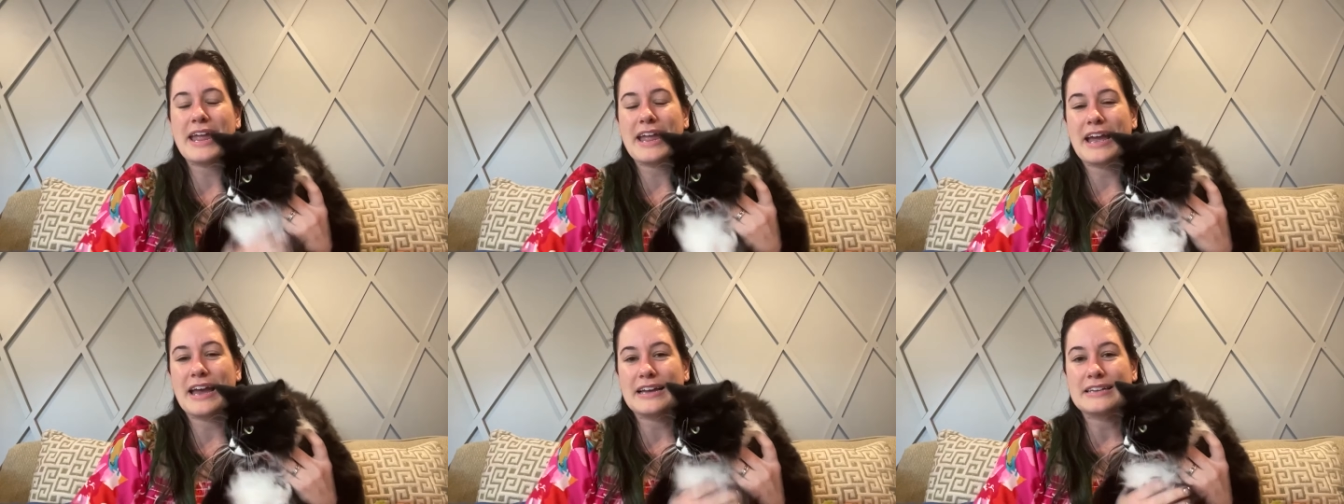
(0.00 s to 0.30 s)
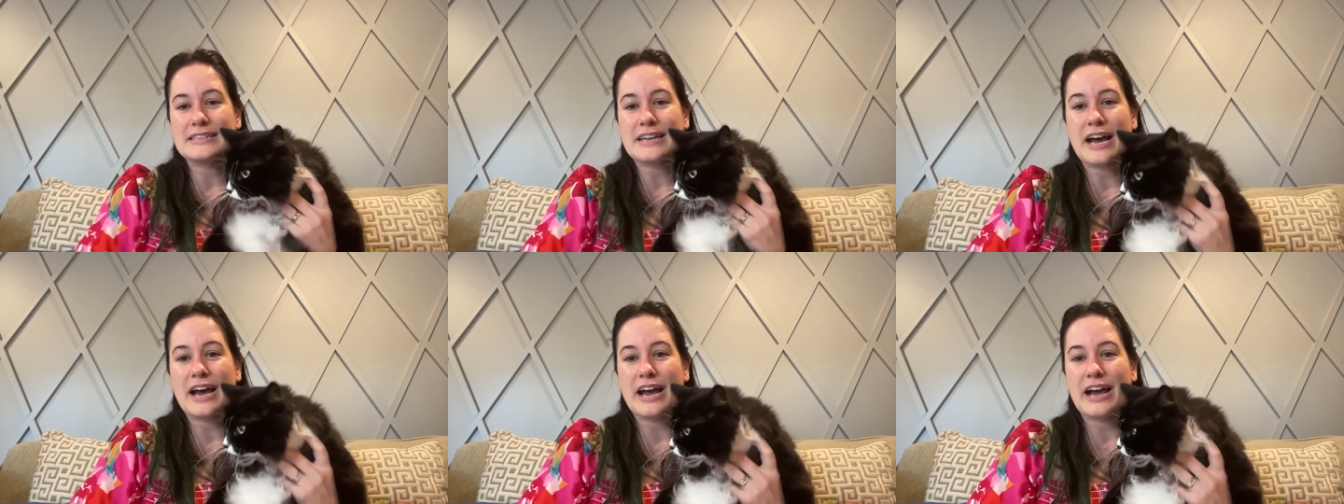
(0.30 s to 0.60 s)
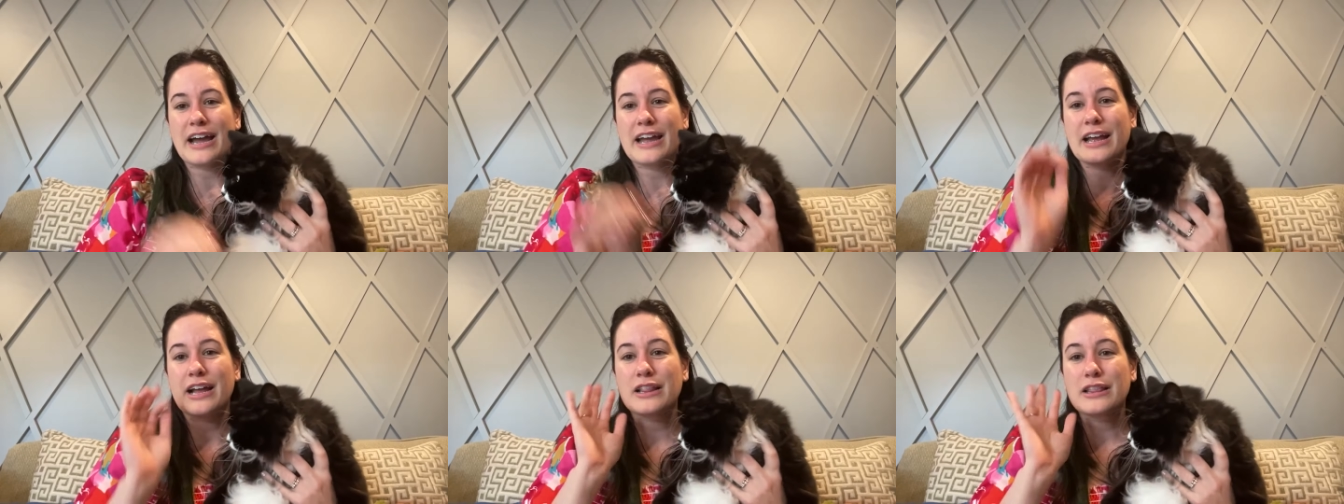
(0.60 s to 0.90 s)
and
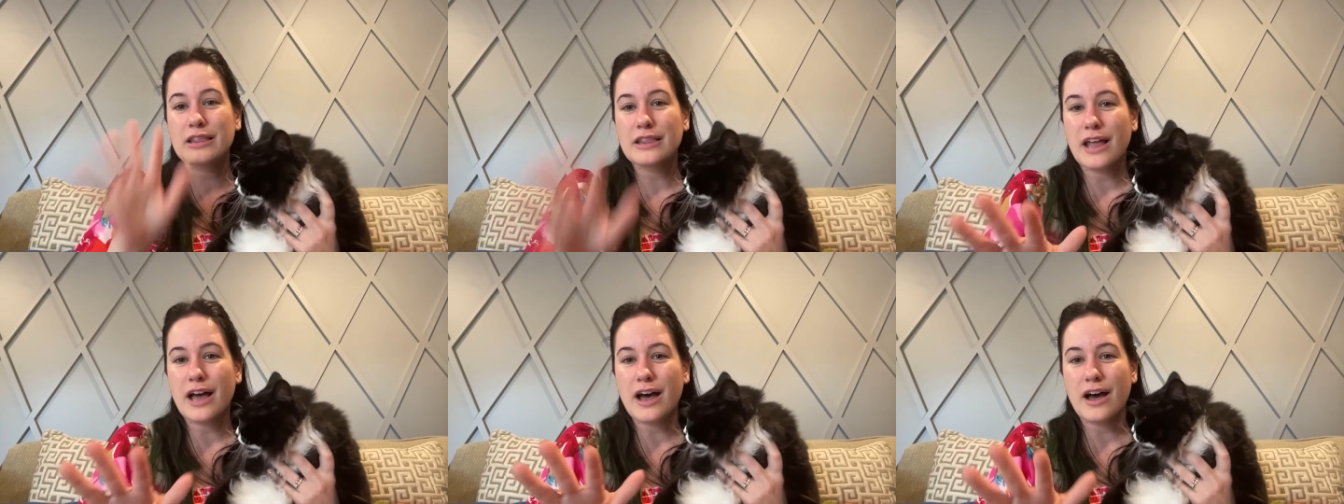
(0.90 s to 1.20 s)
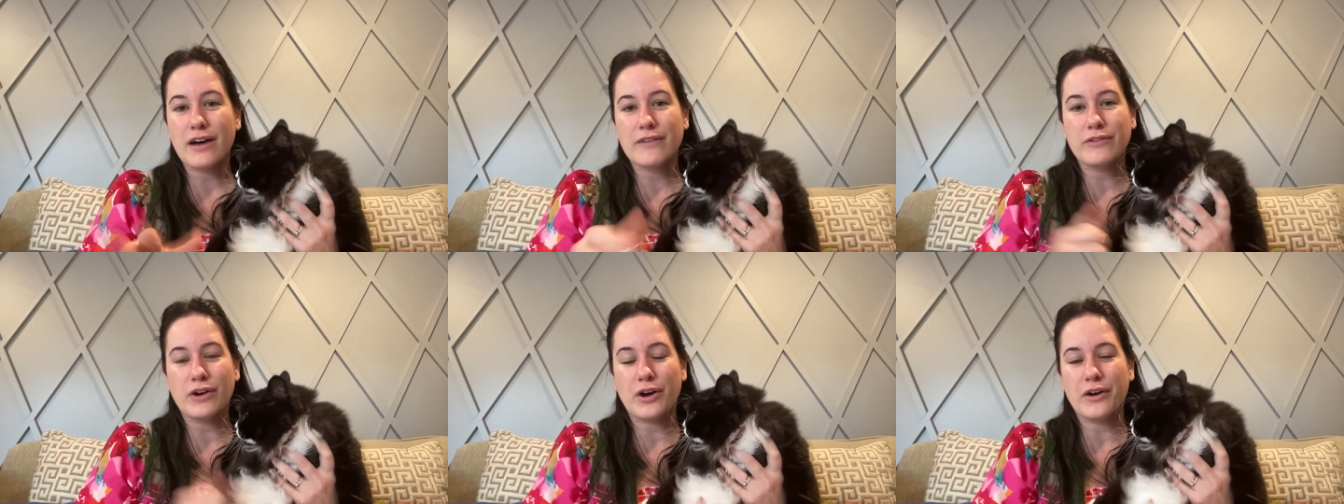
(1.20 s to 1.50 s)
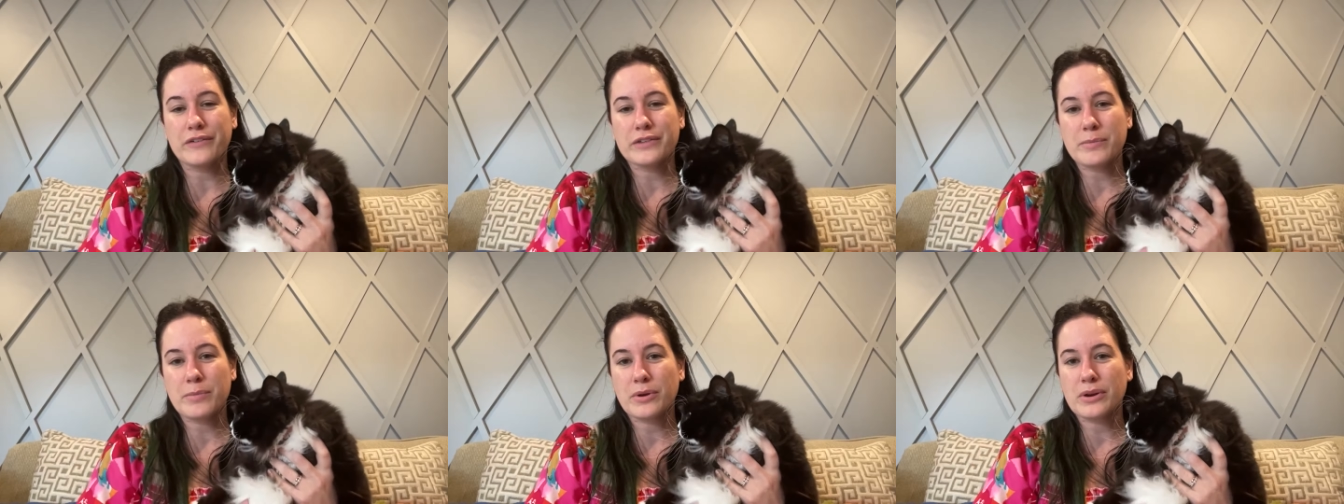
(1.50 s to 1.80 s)
I love
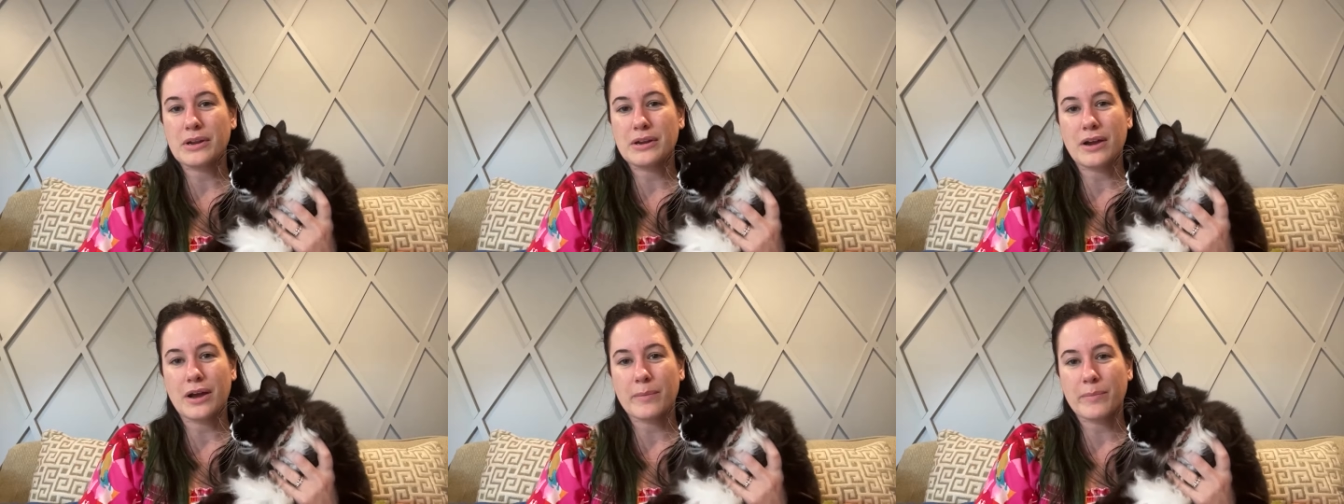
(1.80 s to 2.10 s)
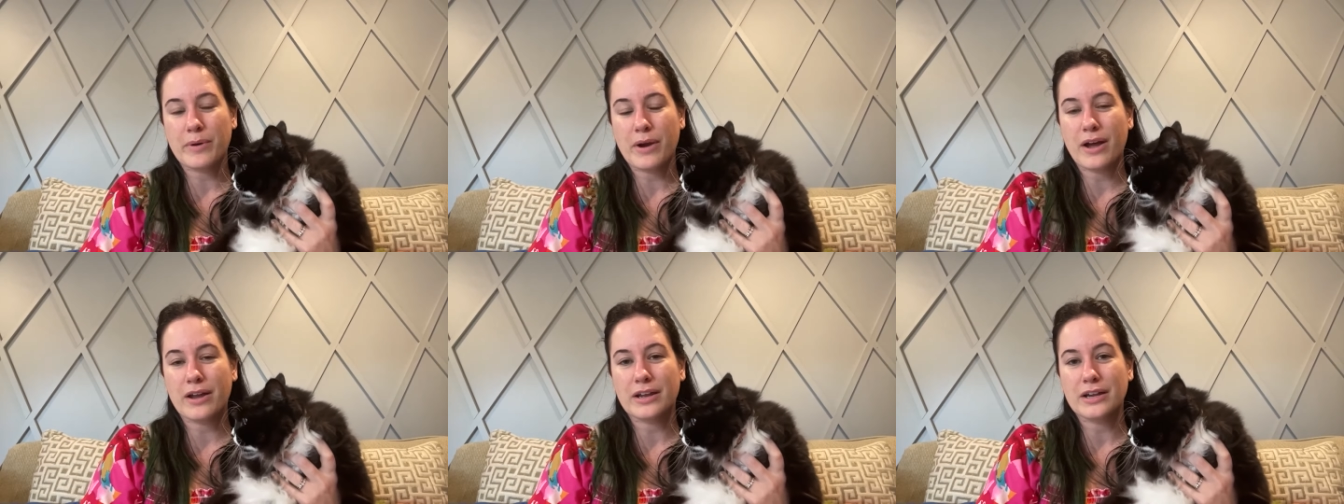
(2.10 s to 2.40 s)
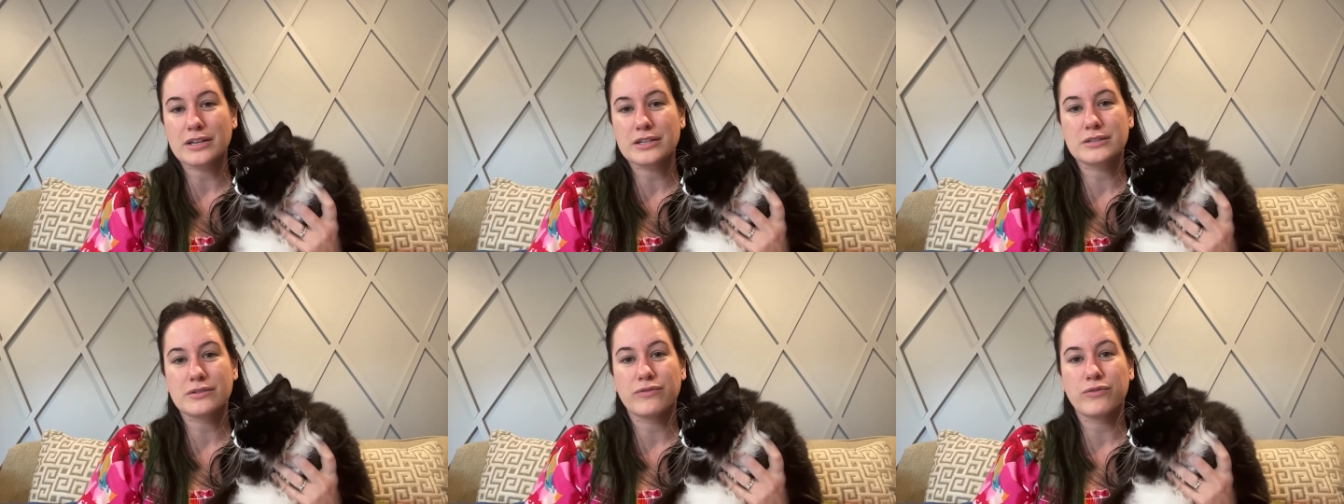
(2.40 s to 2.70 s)
all the Bodhi Dog
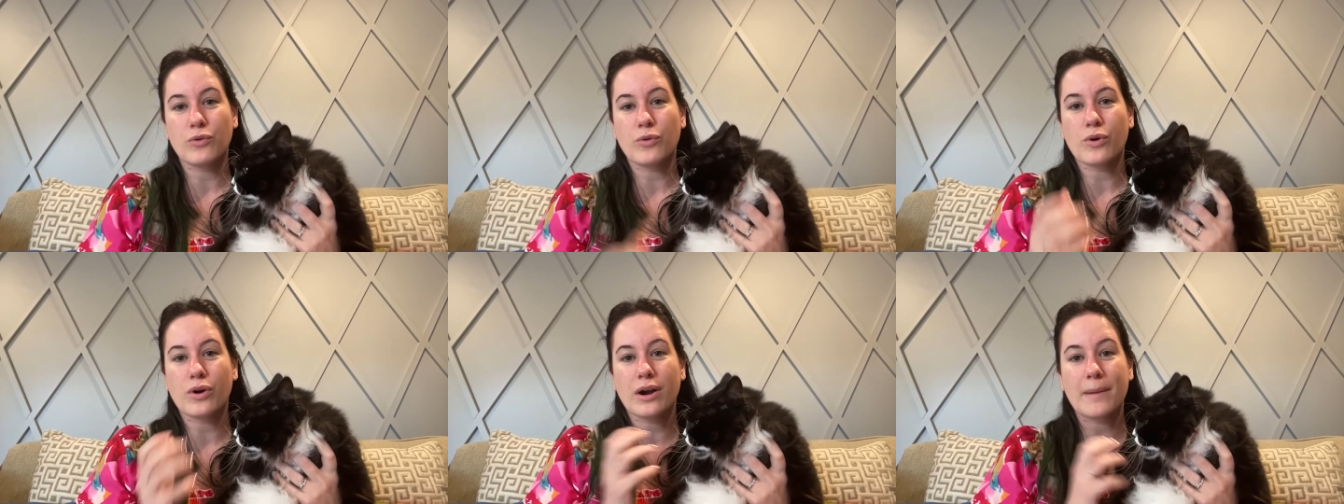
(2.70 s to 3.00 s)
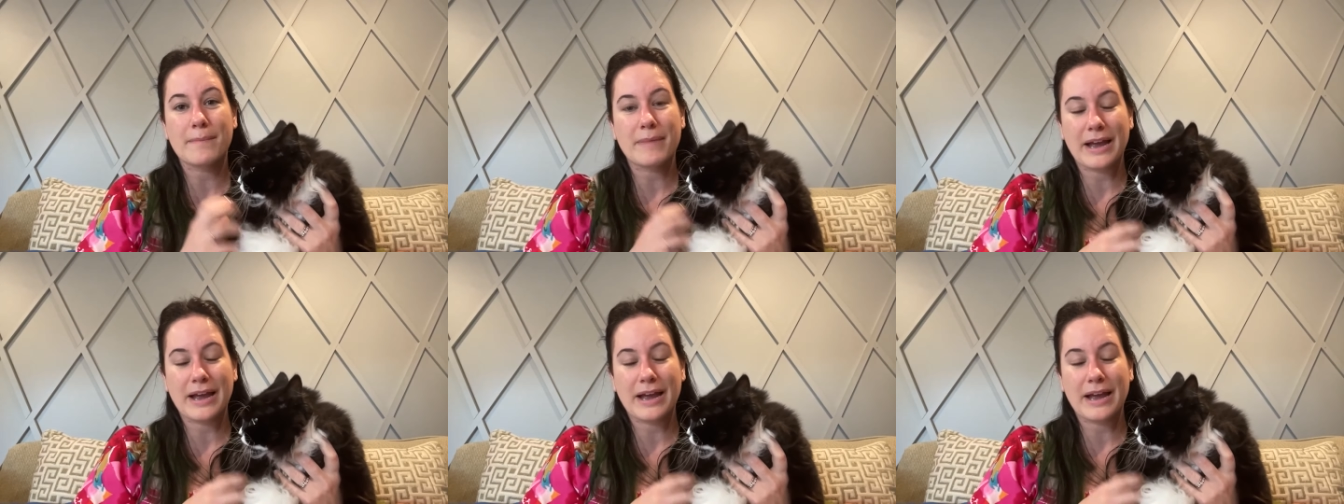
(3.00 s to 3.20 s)
products for